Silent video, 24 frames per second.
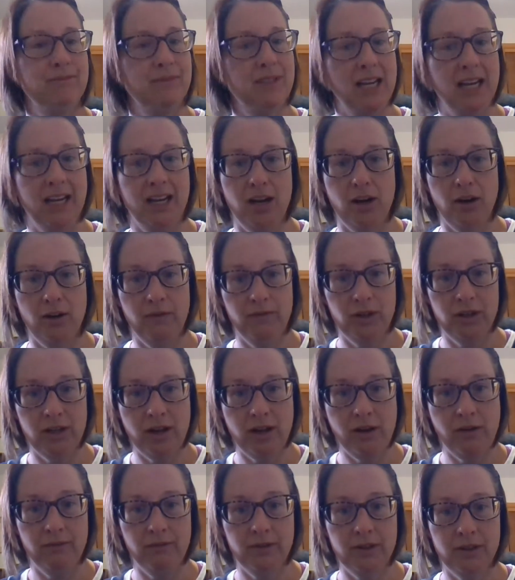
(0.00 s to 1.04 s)
take care of
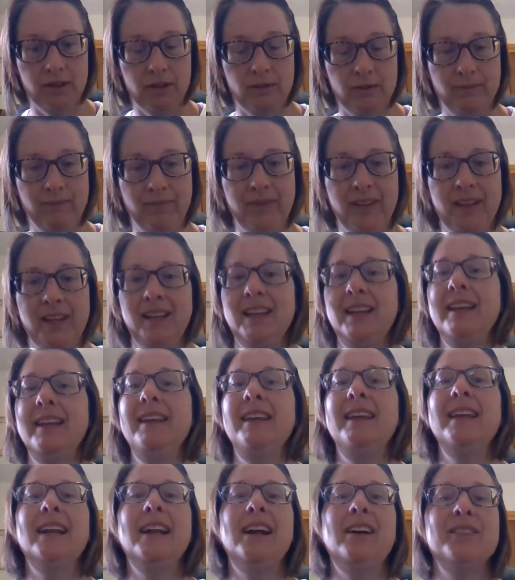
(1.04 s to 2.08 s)
yourselves,
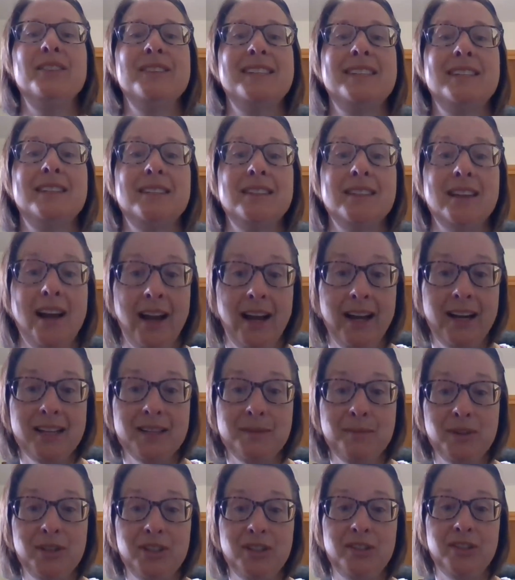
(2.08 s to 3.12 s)
get outside
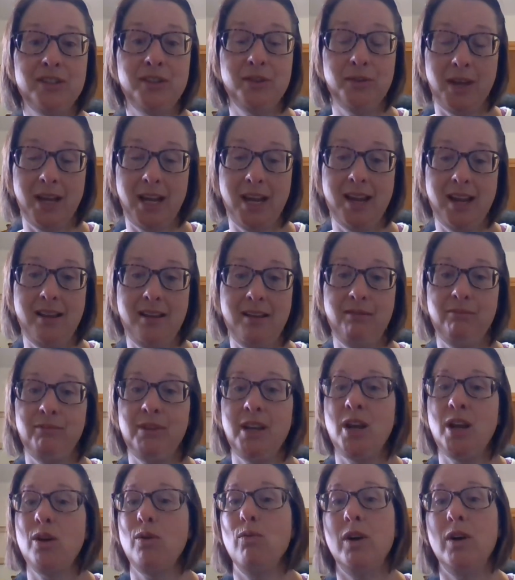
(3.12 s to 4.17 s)
as much as you can,
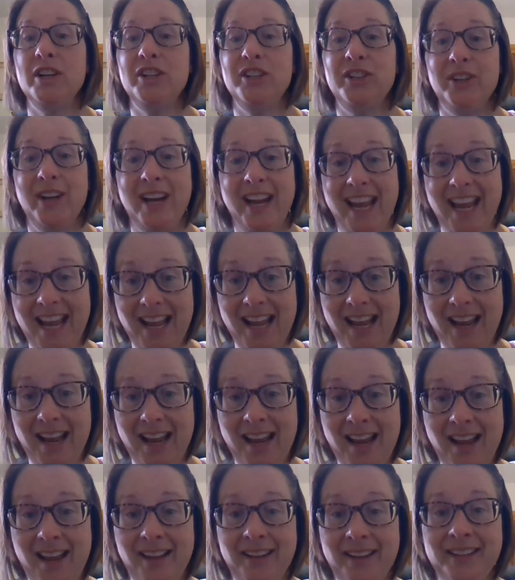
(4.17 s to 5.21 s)
wash your
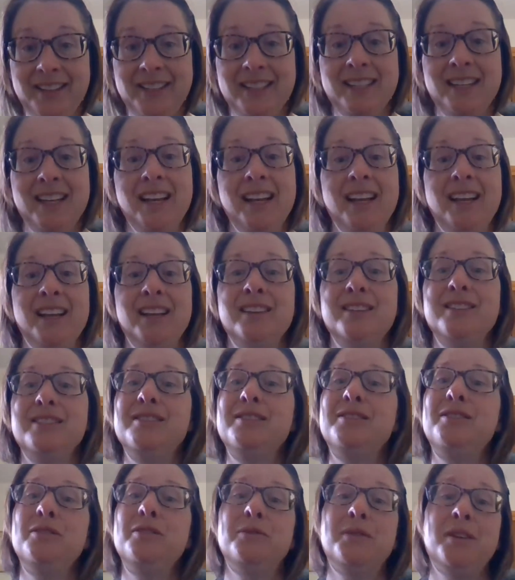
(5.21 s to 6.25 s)
hands,
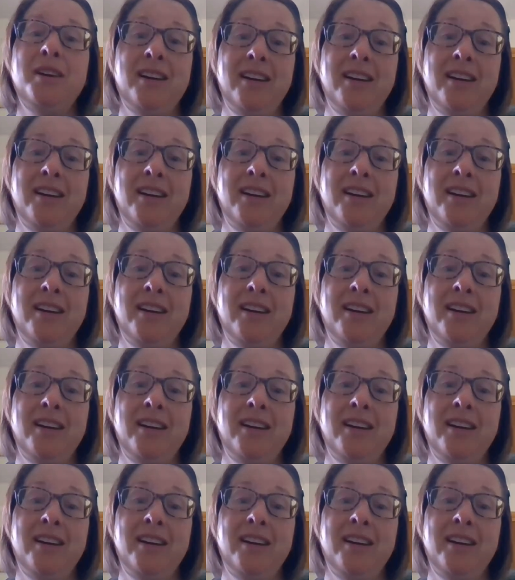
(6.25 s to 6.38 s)
do